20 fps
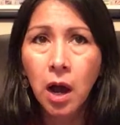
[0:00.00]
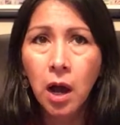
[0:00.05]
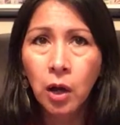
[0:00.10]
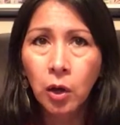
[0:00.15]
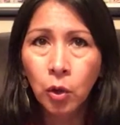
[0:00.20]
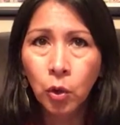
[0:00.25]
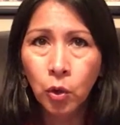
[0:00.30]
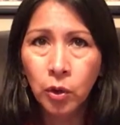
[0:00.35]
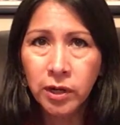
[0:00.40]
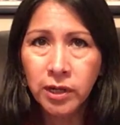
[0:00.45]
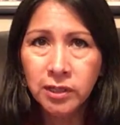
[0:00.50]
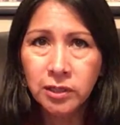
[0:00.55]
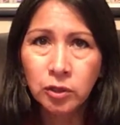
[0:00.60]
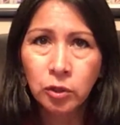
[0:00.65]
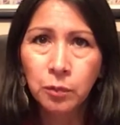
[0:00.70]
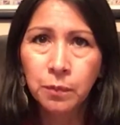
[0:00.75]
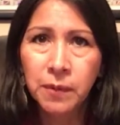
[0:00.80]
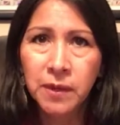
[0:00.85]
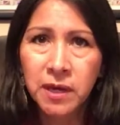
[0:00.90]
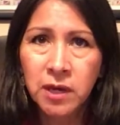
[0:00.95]
According
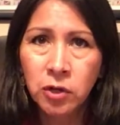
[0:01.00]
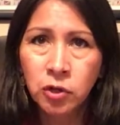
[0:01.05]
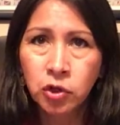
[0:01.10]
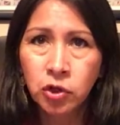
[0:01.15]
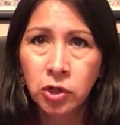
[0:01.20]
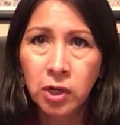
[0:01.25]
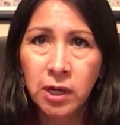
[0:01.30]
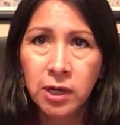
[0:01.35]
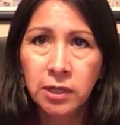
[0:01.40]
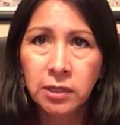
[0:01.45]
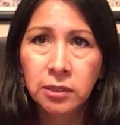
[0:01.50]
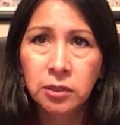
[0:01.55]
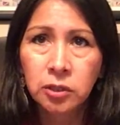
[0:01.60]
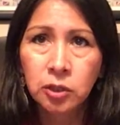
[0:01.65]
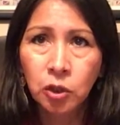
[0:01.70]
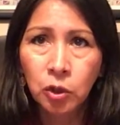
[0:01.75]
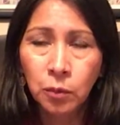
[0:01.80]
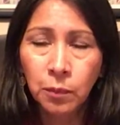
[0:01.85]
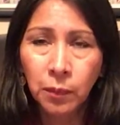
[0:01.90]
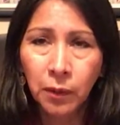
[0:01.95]
to Piaget,
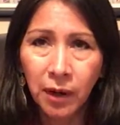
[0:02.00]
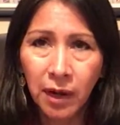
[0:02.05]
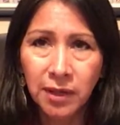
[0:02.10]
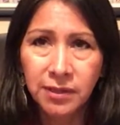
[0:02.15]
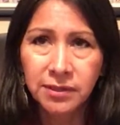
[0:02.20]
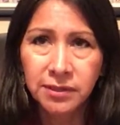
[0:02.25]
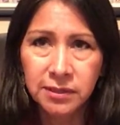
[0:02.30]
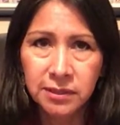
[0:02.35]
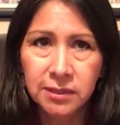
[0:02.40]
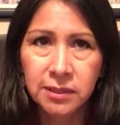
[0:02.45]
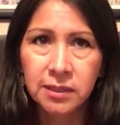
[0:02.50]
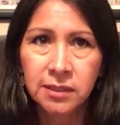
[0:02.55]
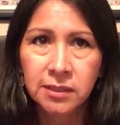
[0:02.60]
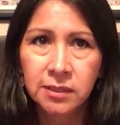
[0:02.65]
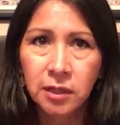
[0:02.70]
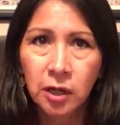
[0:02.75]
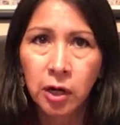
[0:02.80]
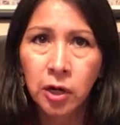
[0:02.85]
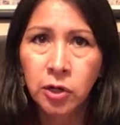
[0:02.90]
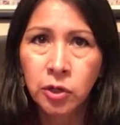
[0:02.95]
2
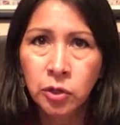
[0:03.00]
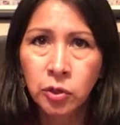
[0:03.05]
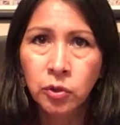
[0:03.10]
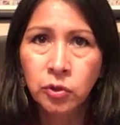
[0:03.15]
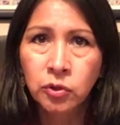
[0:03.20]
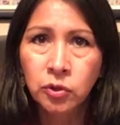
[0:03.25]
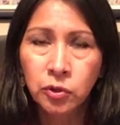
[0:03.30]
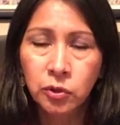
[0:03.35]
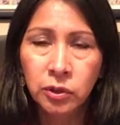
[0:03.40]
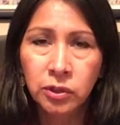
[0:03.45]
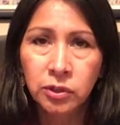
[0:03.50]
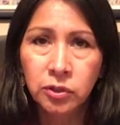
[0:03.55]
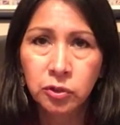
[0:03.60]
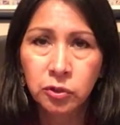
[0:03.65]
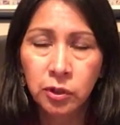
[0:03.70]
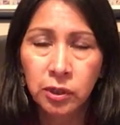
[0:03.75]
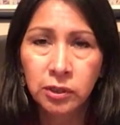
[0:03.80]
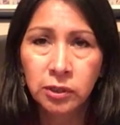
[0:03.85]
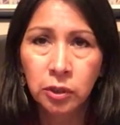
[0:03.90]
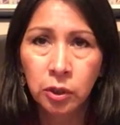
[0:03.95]
processes are used to
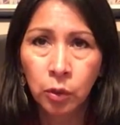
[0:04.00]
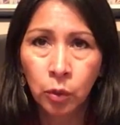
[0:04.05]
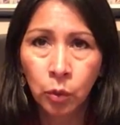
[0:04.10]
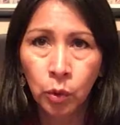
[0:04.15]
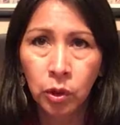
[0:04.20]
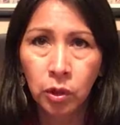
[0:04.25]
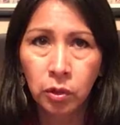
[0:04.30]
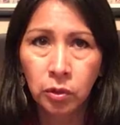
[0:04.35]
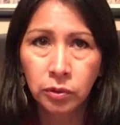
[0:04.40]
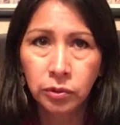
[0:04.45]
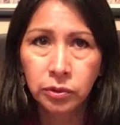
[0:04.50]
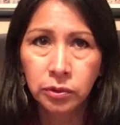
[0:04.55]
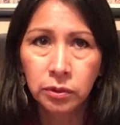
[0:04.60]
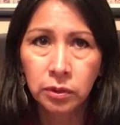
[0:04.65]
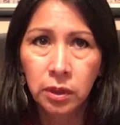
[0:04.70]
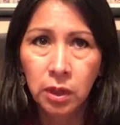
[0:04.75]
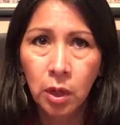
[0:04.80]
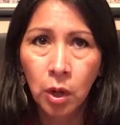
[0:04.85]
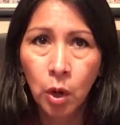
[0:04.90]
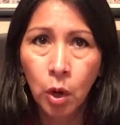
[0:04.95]
construct our world:
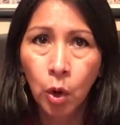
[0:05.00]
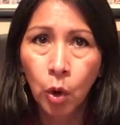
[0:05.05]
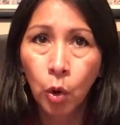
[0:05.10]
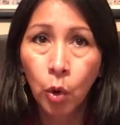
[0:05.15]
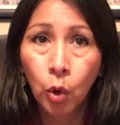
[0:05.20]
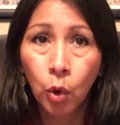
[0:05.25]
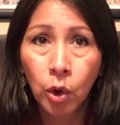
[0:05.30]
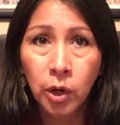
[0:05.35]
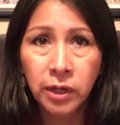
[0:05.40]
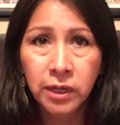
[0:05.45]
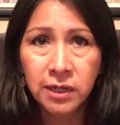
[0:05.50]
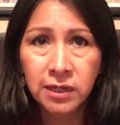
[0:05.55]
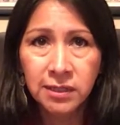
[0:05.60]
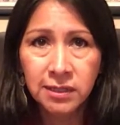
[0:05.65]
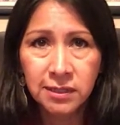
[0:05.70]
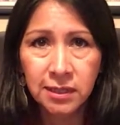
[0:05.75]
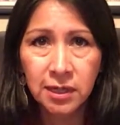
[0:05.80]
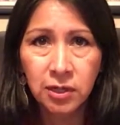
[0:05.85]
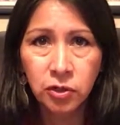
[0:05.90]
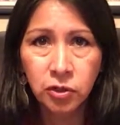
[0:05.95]

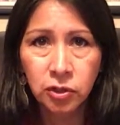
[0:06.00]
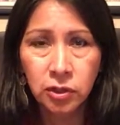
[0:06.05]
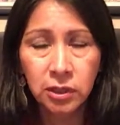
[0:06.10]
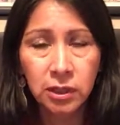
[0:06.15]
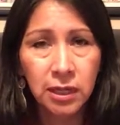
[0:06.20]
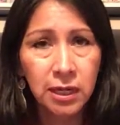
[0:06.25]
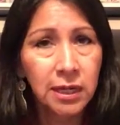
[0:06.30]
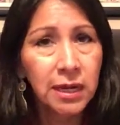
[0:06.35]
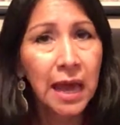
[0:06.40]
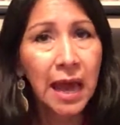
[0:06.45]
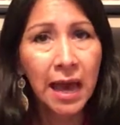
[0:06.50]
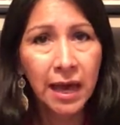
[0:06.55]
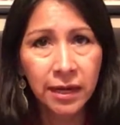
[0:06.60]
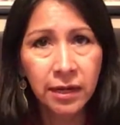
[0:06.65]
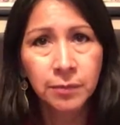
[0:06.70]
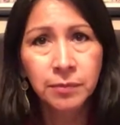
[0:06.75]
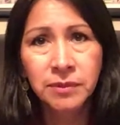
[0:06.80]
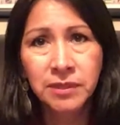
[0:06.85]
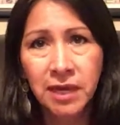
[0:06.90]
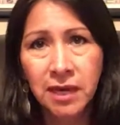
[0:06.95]
organization and
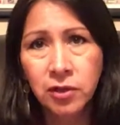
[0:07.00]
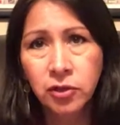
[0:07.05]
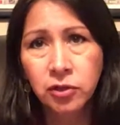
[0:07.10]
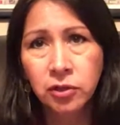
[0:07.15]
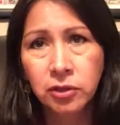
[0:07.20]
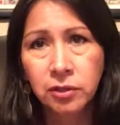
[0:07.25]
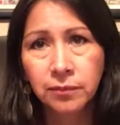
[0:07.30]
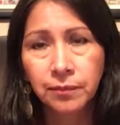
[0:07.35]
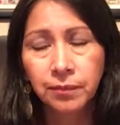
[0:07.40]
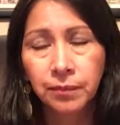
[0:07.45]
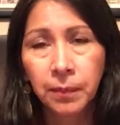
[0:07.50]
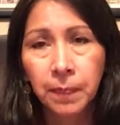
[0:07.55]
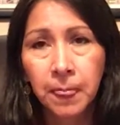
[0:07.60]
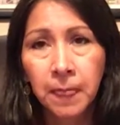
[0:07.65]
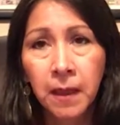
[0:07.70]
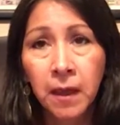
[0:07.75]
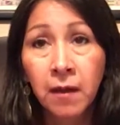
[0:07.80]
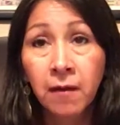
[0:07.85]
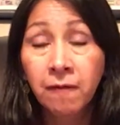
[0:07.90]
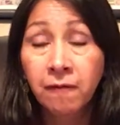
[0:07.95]
adaptation.
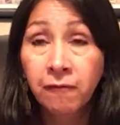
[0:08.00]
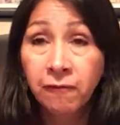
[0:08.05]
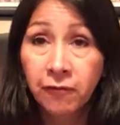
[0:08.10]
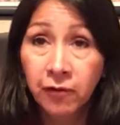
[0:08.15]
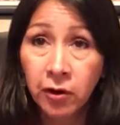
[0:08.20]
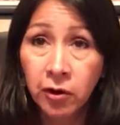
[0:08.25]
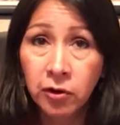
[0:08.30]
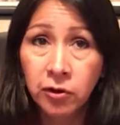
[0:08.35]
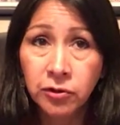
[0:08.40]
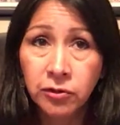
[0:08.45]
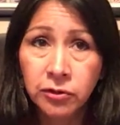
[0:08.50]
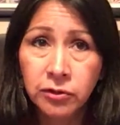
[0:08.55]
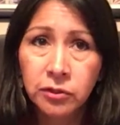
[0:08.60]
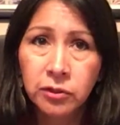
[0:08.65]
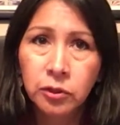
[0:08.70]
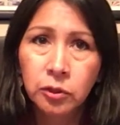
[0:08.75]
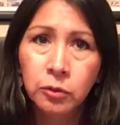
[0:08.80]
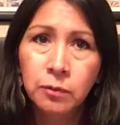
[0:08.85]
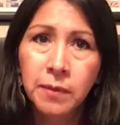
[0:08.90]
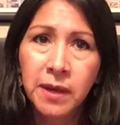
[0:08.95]

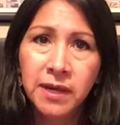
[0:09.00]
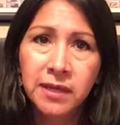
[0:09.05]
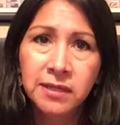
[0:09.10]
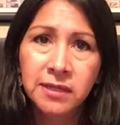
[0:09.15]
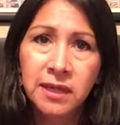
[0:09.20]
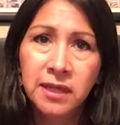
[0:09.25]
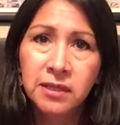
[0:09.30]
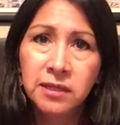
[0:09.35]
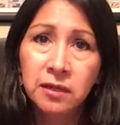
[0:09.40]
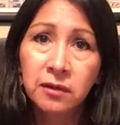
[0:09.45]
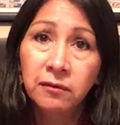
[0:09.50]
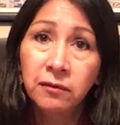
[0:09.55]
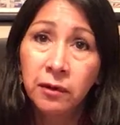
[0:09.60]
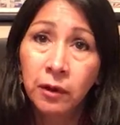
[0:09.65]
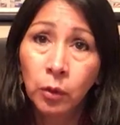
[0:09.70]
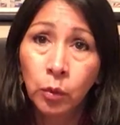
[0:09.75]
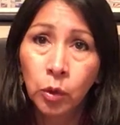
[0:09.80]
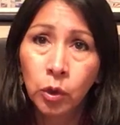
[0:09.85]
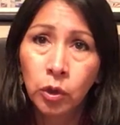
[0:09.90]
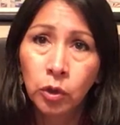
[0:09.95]
First, to make sense of
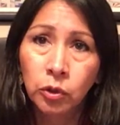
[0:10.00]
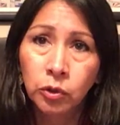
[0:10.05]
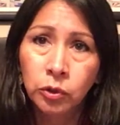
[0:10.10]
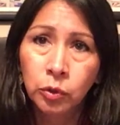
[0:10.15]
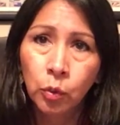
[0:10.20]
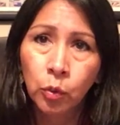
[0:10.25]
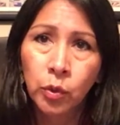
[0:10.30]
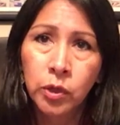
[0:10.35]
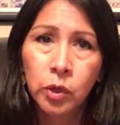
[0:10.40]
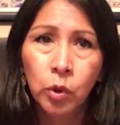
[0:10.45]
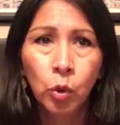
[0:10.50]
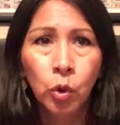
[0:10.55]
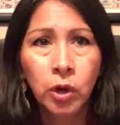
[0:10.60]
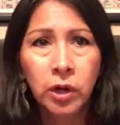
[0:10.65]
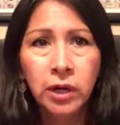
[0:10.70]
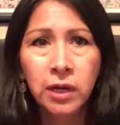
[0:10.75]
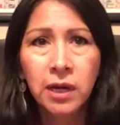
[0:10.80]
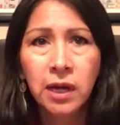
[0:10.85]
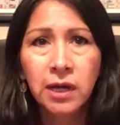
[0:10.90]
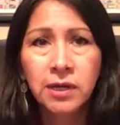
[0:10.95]
our world, we
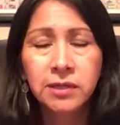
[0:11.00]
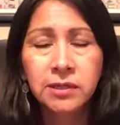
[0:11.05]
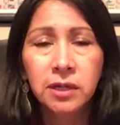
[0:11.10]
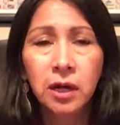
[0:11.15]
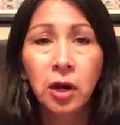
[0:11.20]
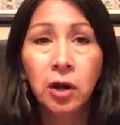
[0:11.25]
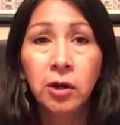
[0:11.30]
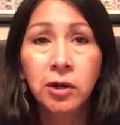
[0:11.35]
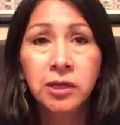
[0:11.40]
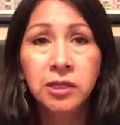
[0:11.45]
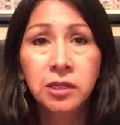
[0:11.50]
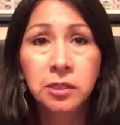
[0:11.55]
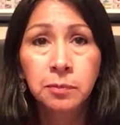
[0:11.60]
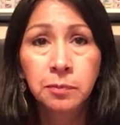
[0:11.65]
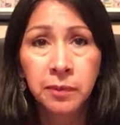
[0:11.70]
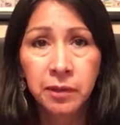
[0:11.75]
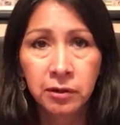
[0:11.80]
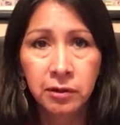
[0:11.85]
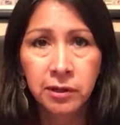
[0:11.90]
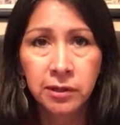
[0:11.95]
organize our
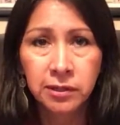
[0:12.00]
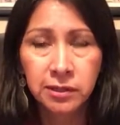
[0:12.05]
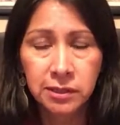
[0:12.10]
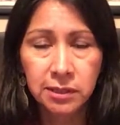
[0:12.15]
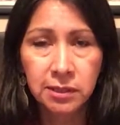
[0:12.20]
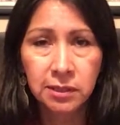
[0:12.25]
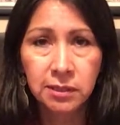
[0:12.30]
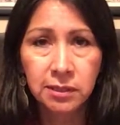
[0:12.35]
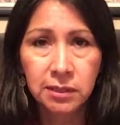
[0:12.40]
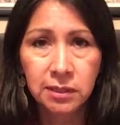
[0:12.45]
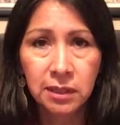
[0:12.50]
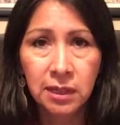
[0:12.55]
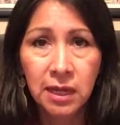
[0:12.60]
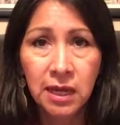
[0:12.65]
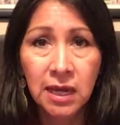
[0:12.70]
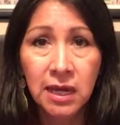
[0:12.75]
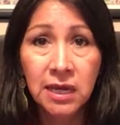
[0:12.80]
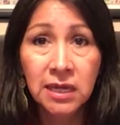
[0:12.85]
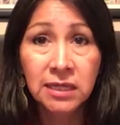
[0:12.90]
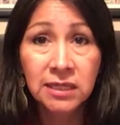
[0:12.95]
experiences.
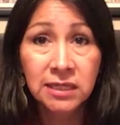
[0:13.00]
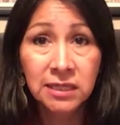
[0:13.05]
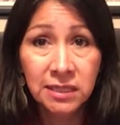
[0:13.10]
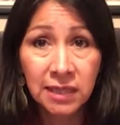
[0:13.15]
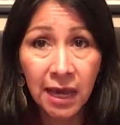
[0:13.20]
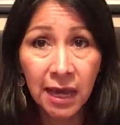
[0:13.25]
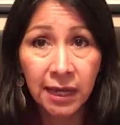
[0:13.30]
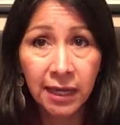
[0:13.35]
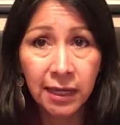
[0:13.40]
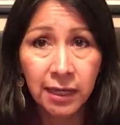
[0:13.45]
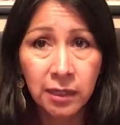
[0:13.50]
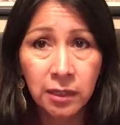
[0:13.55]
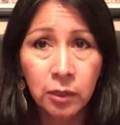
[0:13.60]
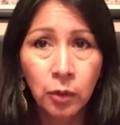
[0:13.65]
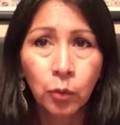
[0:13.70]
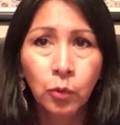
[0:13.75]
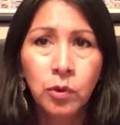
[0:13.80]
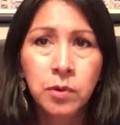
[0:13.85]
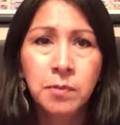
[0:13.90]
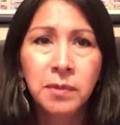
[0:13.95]
Second,
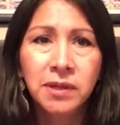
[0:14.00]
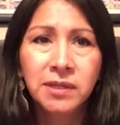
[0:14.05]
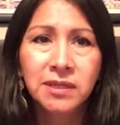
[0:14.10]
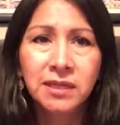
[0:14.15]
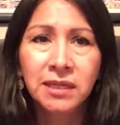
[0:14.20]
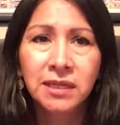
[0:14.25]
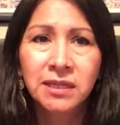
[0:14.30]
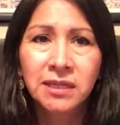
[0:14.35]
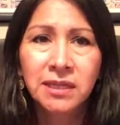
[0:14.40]
we must